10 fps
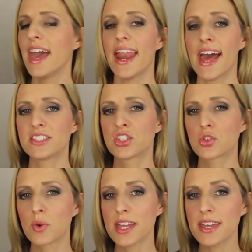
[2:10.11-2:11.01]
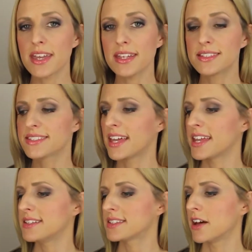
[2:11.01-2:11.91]
It has three heat
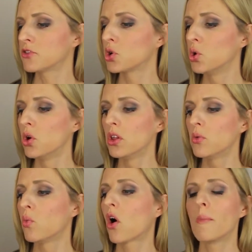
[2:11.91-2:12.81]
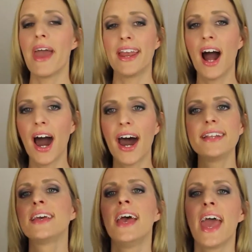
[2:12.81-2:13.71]
settings of cool, warm, and hot,